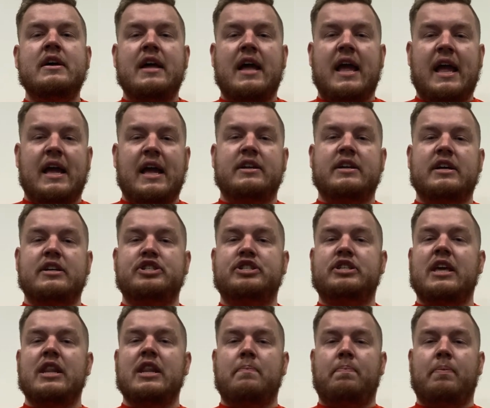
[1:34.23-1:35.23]
And just
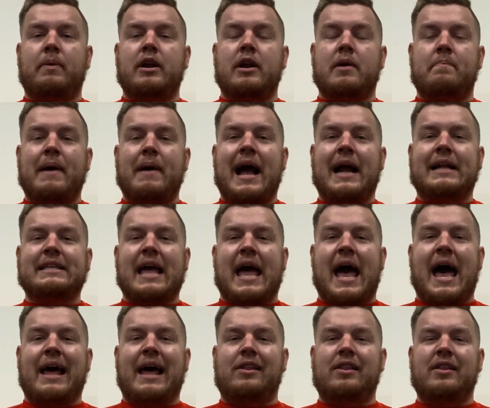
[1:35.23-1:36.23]
getting a player back
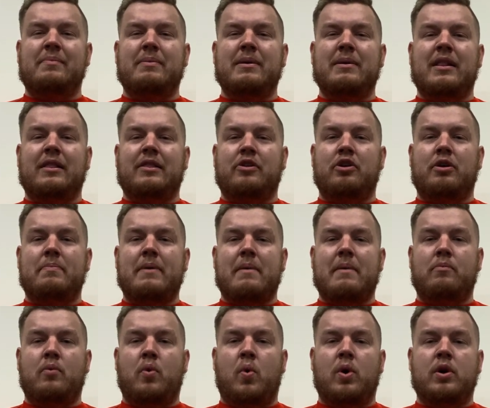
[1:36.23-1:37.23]
to add a little bit
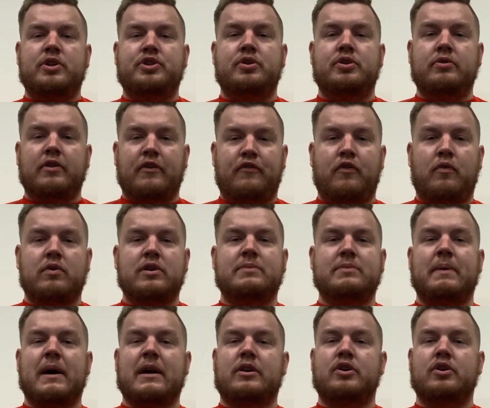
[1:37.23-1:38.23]
more to DeForest
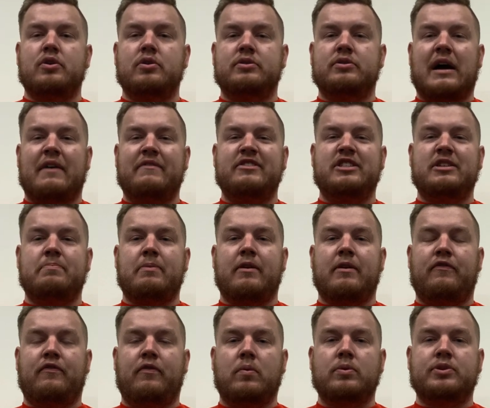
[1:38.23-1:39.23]
Buckner, who's obviously been a
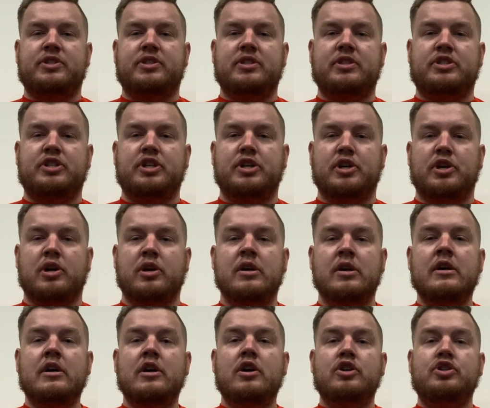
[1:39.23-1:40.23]
force this year,
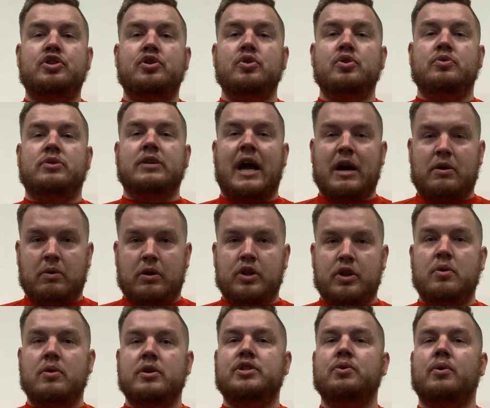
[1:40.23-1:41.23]
to Tyquan
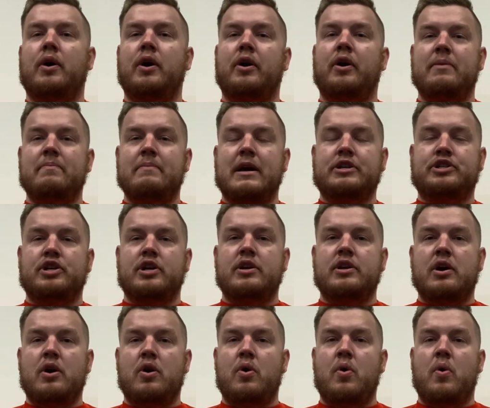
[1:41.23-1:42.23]
Lewis, who I already
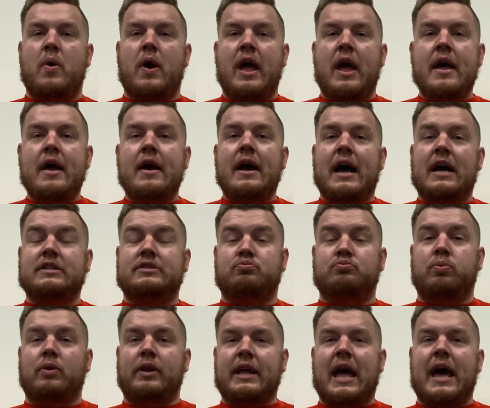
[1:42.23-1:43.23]
mentioned, who has
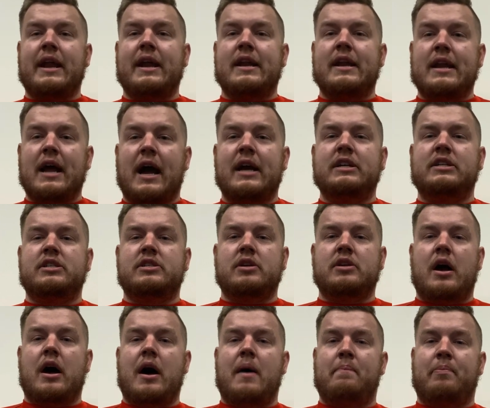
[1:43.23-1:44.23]
really had a nice
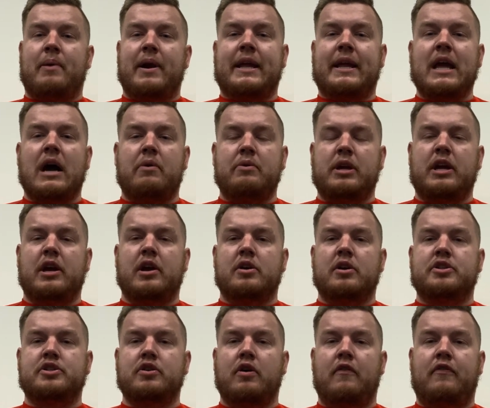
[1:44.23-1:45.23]
breakout year
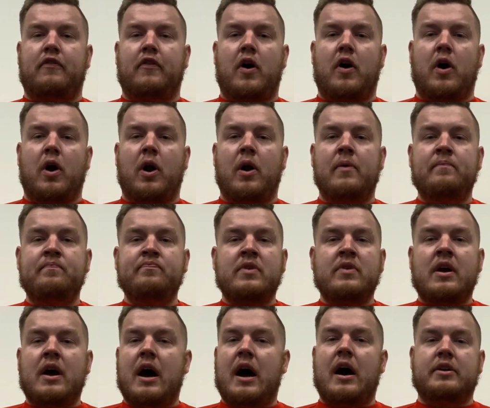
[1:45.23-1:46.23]
so far.
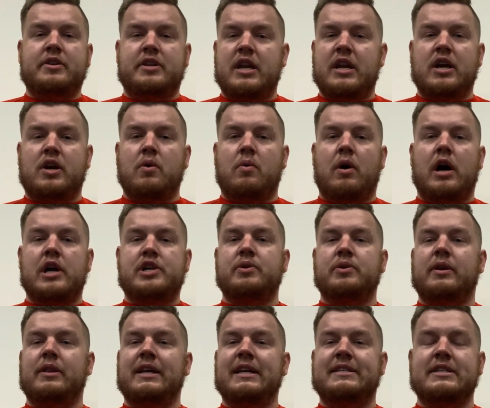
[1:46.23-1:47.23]
Danico
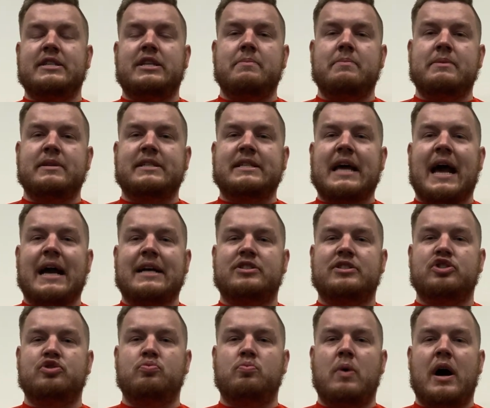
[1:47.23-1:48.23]
Autry leads the team in sacks
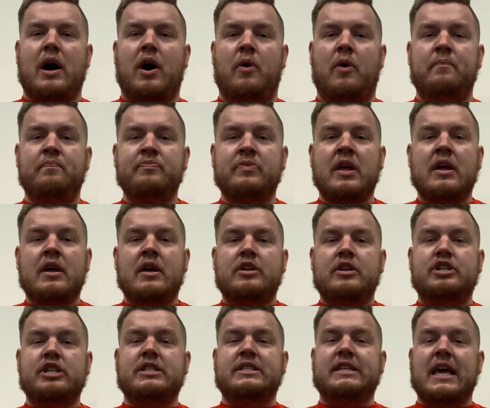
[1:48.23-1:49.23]
as well.
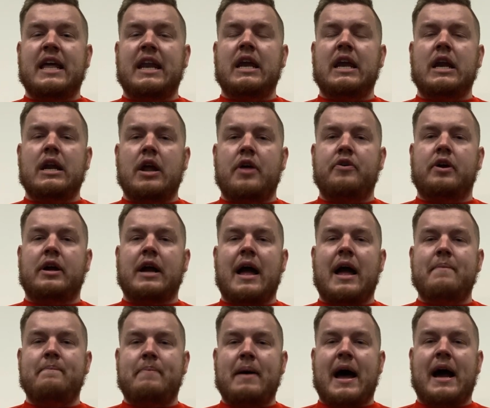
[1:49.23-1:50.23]
Just getting another
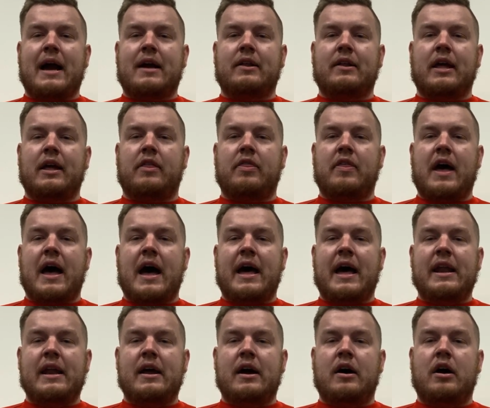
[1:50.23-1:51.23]
guy back like
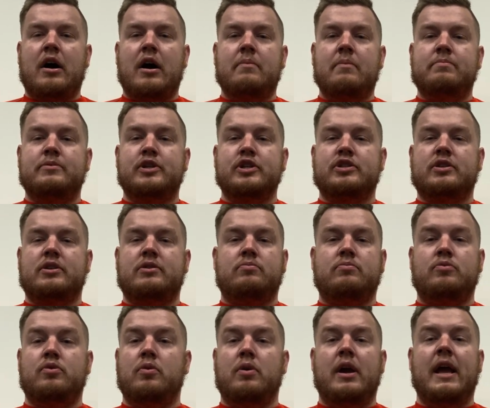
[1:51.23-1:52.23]
that,
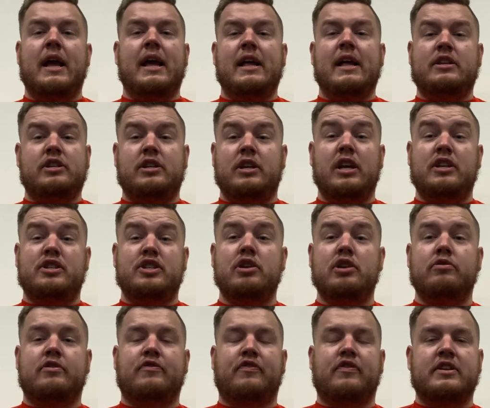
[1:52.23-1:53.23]
it's
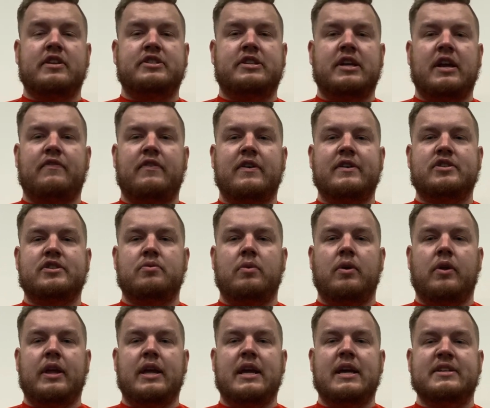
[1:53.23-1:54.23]
huge for this defense. It
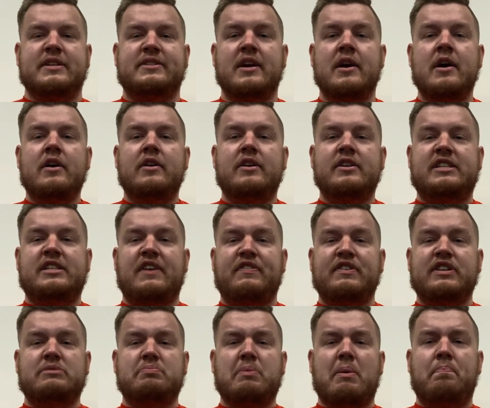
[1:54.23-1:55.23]
really is. This
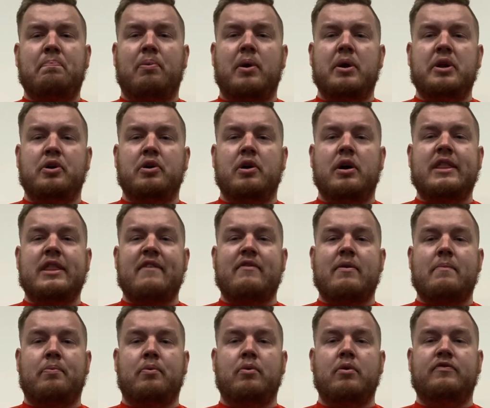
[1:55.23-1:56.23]
defense has been pretty good. They've
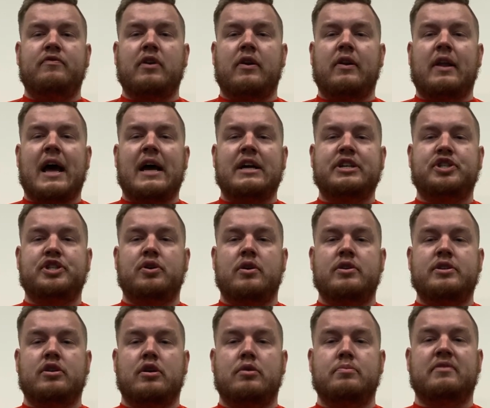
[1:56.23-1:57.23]
improved on last year
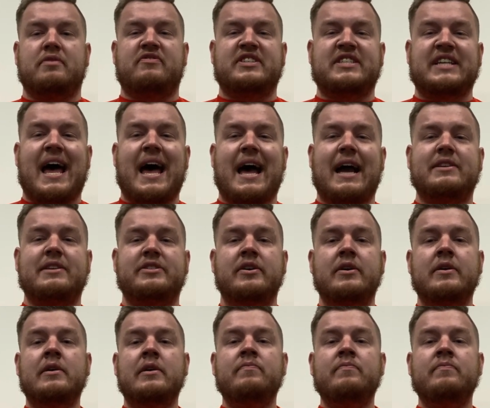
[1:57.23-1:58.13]
in terms of sacks.